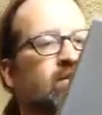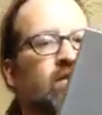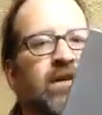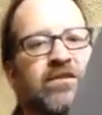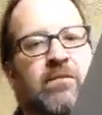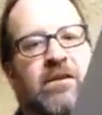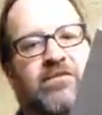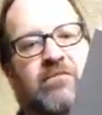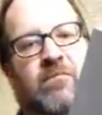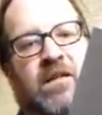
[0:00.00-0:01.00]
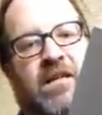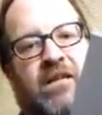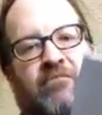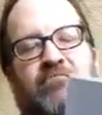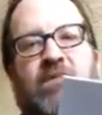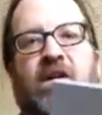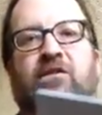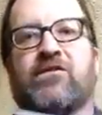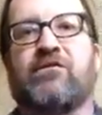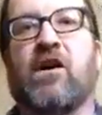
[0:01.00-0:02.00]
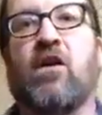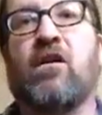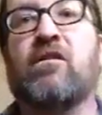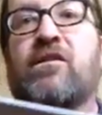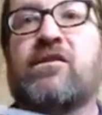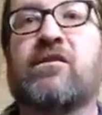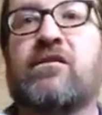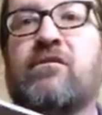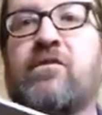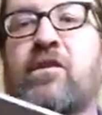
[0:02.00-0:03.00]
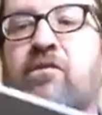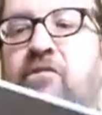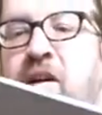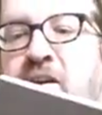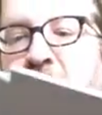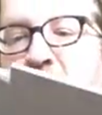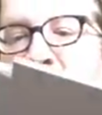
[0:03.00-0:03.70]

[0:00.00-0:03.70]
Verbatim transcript: crazy amounts of money, hundreds of dollars. You can find an